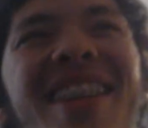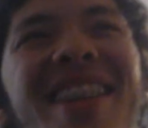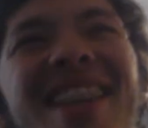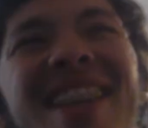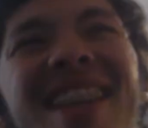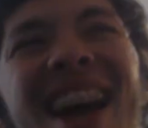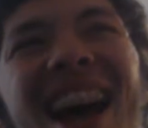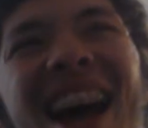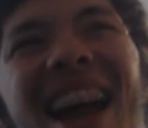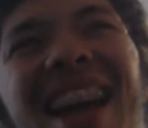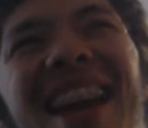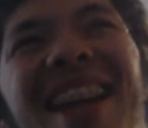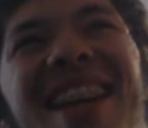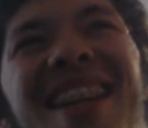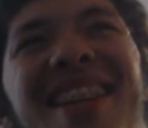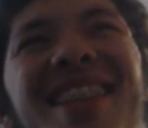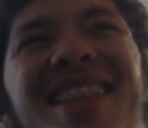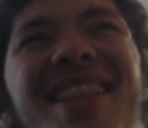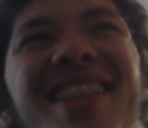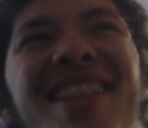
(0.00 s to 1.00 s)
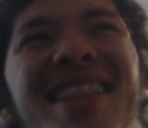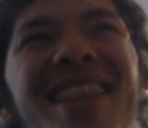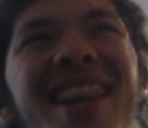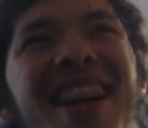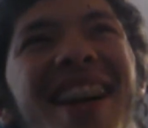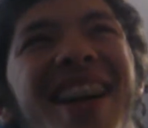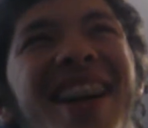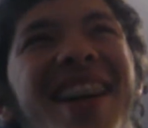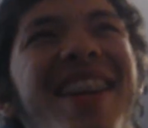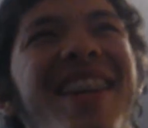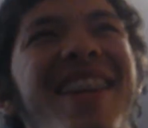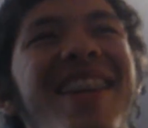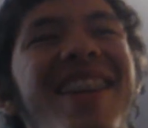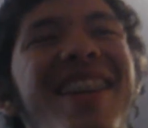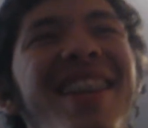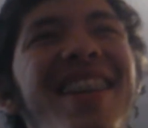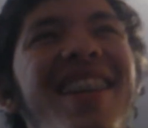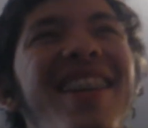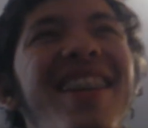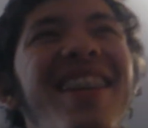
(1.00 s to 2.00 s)
Nice!
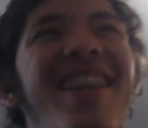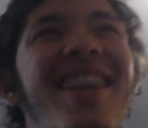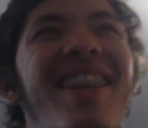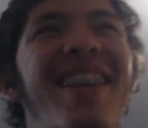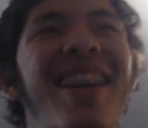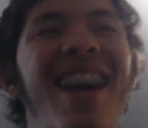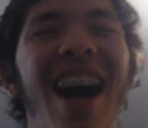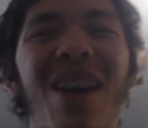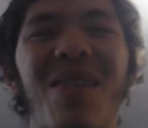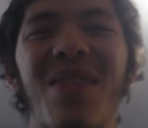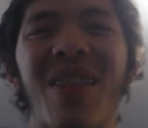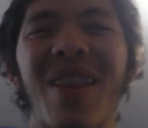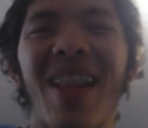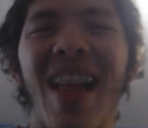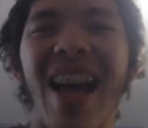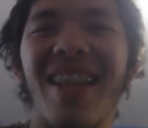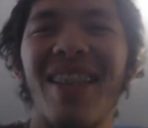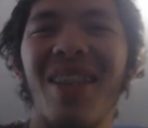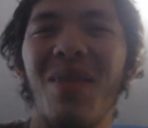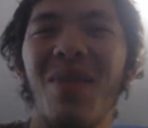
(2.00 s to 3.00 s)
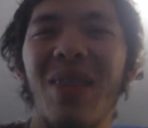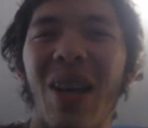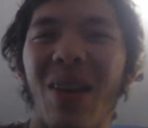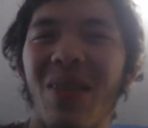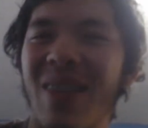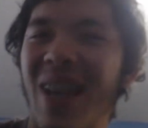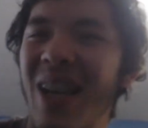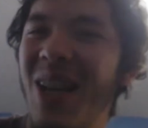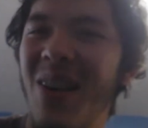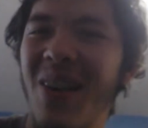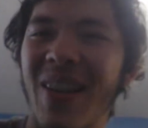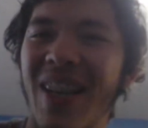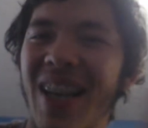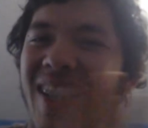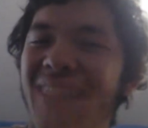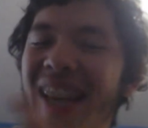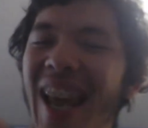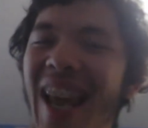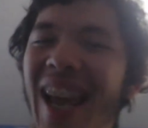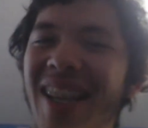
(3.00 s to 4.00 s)
I'm glad. Sometimes I go on
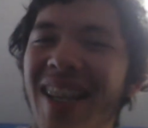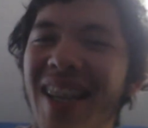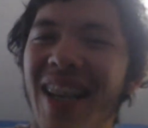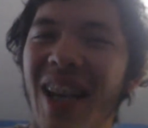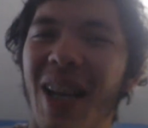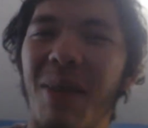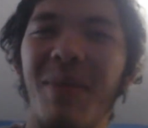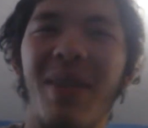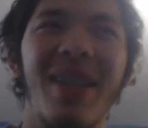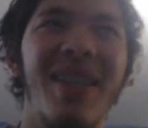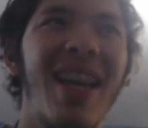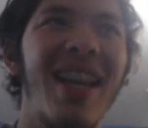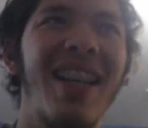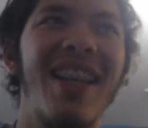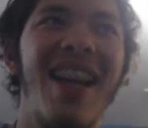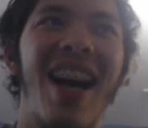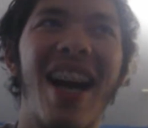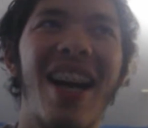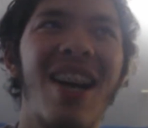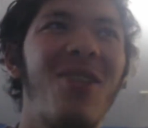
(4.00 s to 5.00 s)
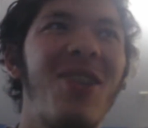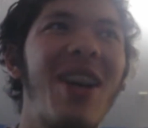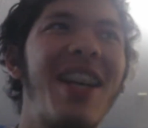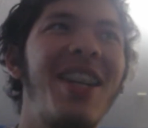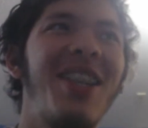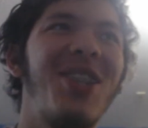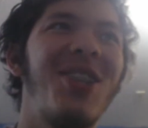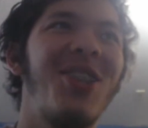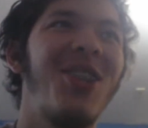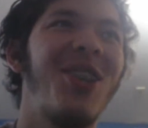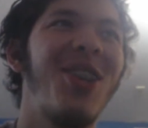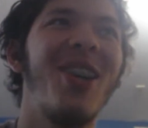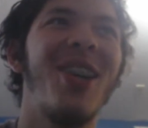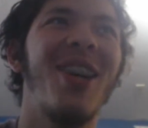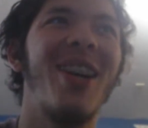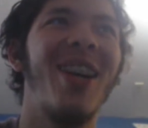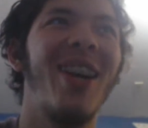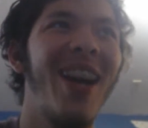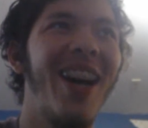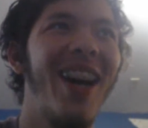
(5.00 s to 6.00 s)
a tangent and I'm just like not quite
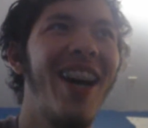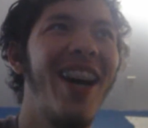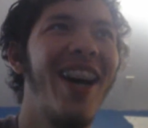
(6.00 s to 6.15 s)
sure.